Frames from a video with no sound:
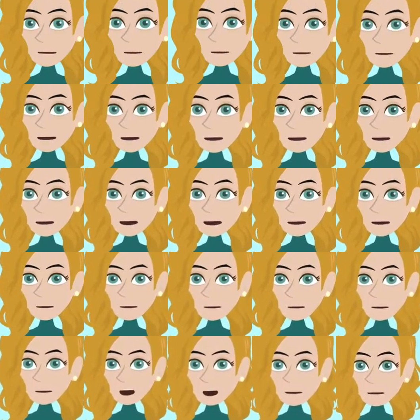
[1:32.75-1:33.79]
Phthalates
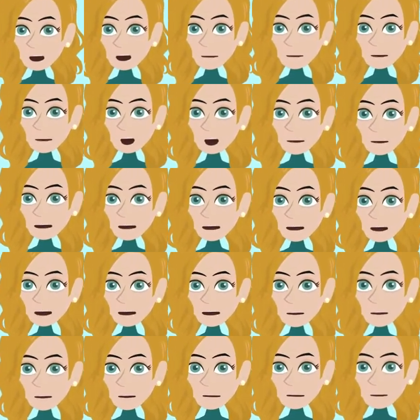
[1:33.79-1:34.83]
are difficult to
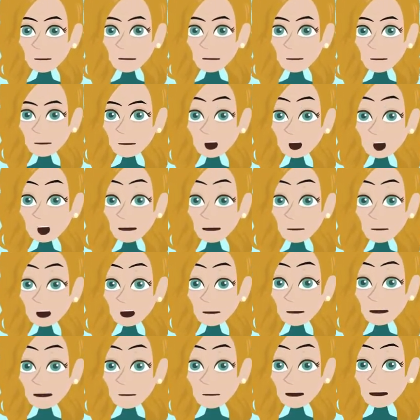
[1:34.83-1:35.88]
pronounce and
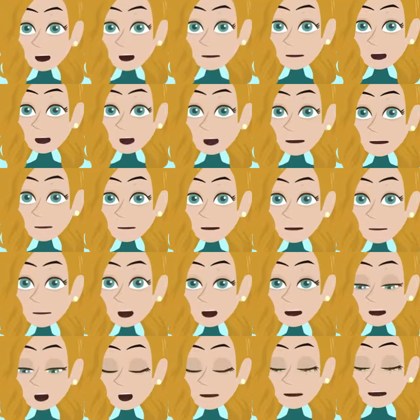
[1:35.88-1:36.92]
difficult to avoid if
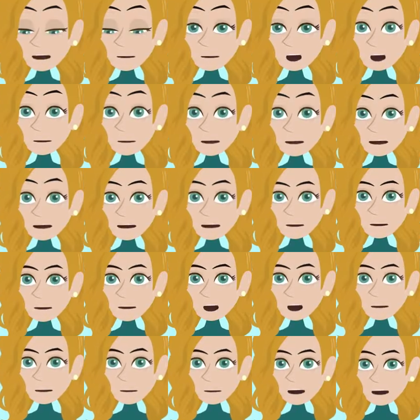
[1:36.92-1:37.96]
using traditional
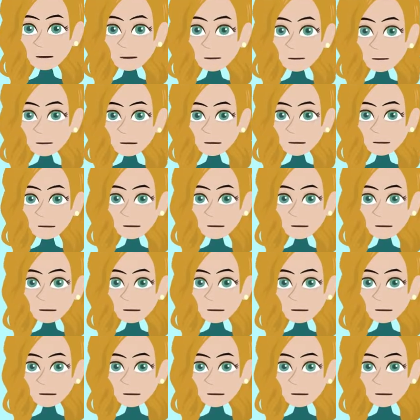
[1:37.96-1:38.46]
antiperspirants.